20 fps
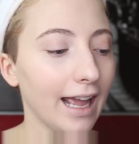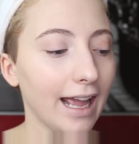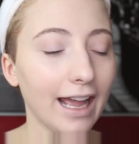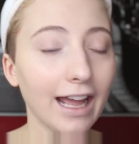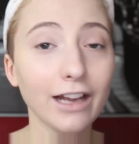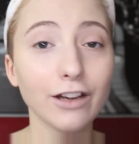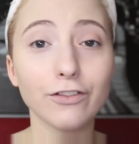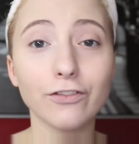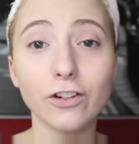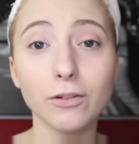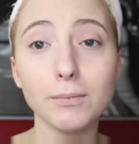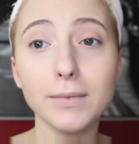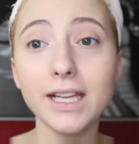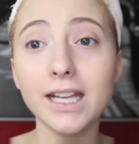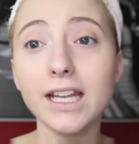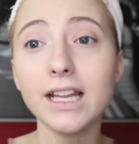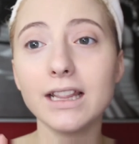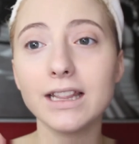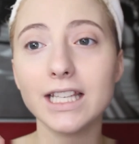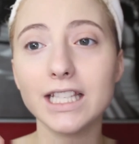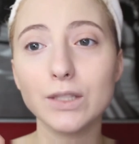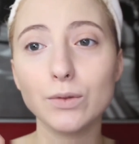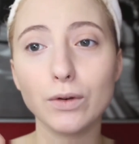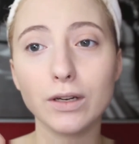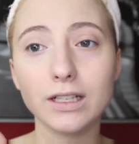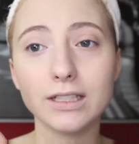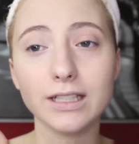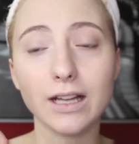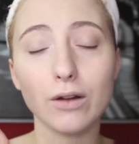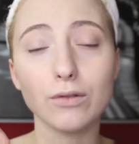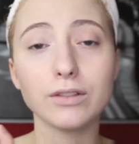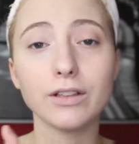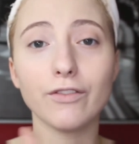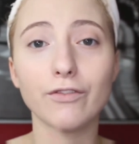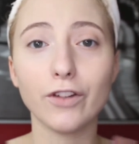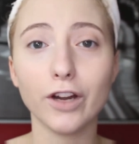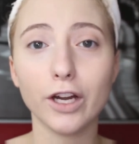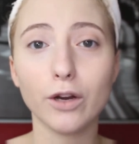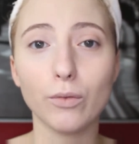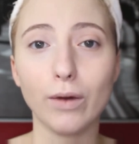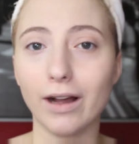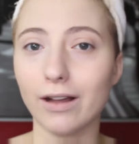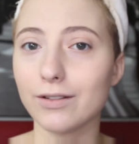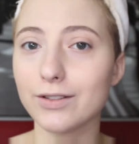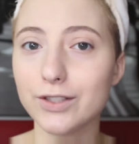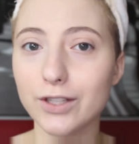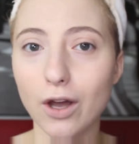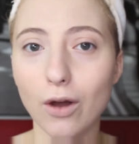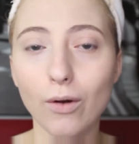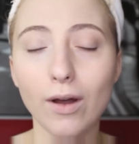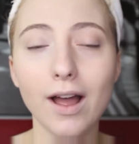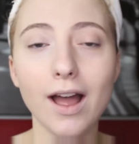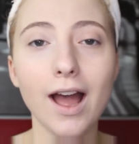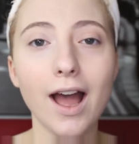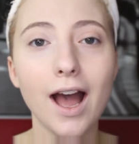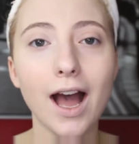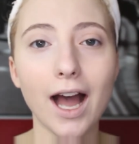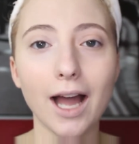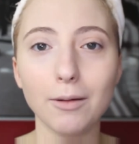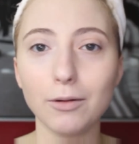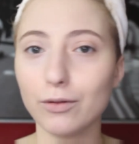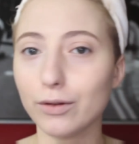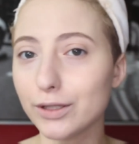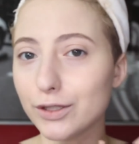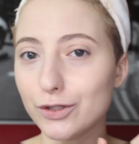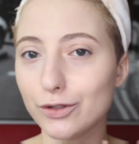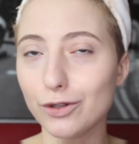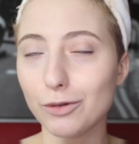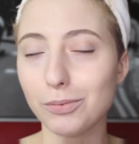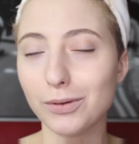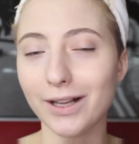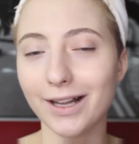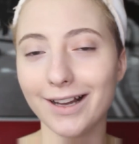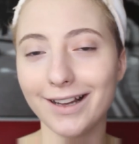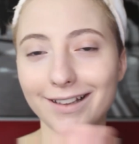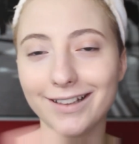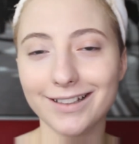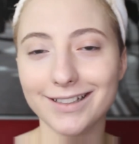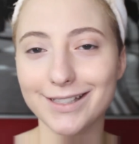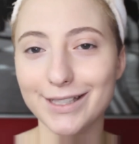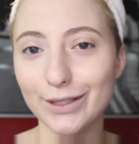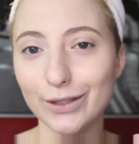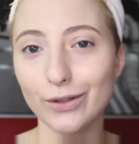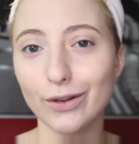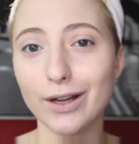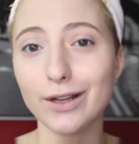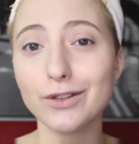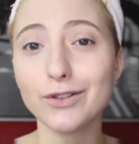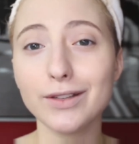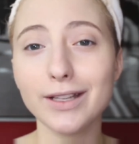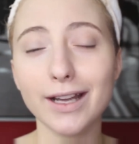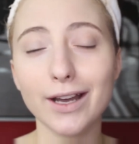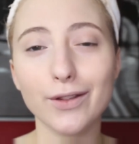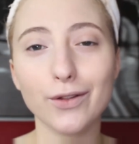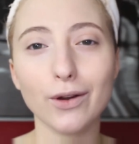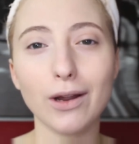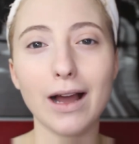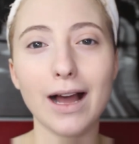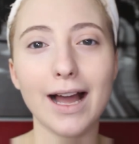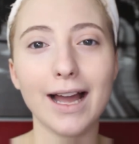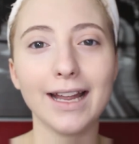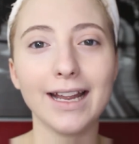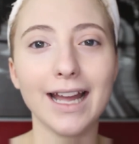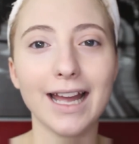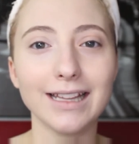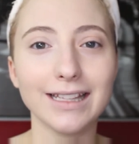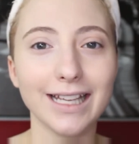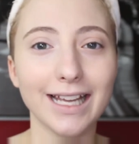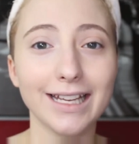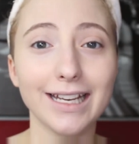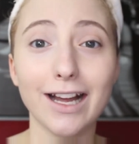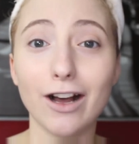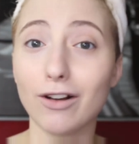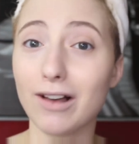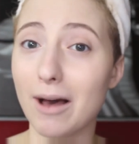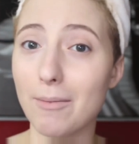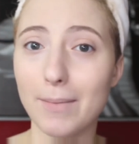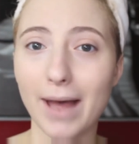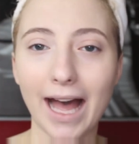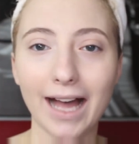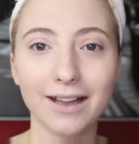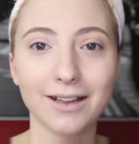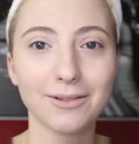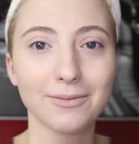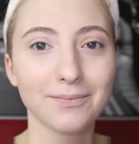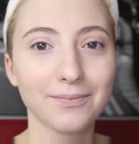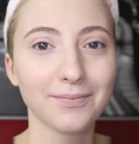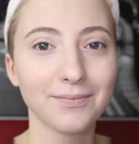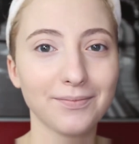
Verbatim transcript: And for me, this works out very well. So I'm going to apply concealer under the other eye and then I'll come back.